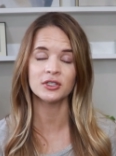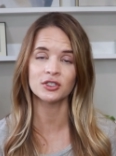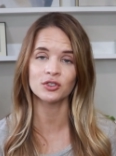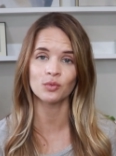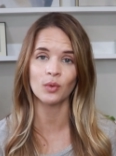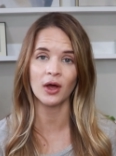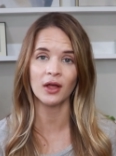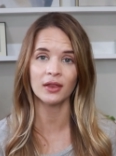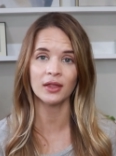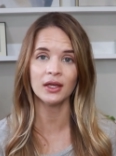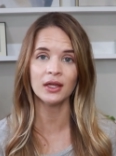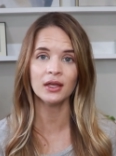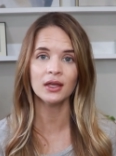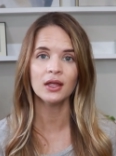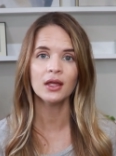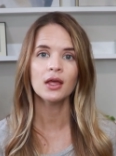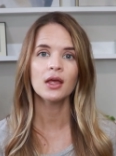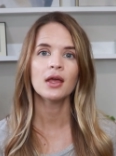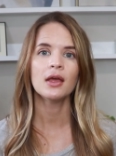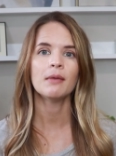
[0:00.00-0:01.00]
swelling
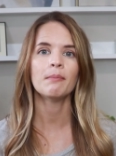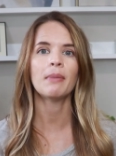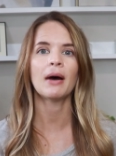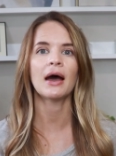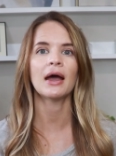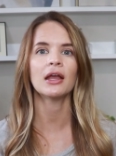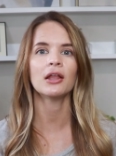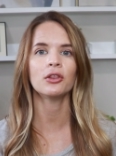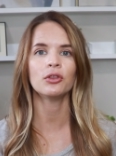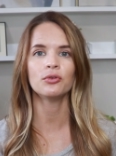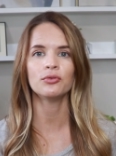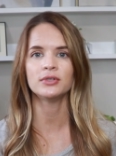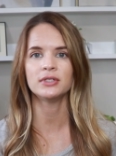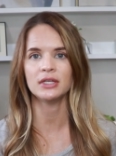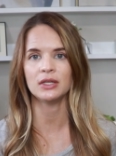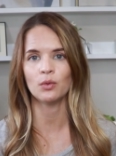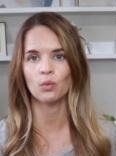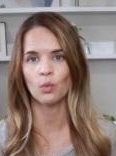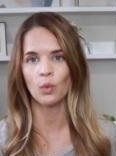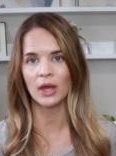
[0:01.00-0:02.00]
by
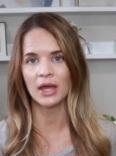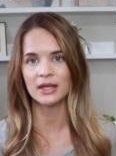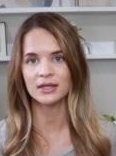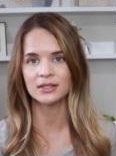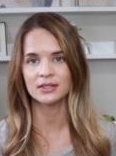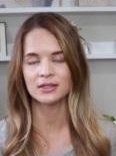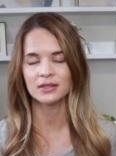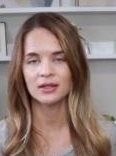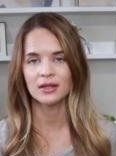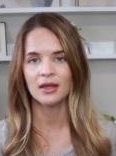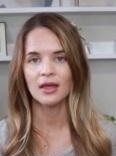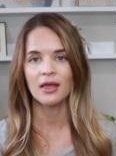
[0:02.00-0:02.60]
losing weight.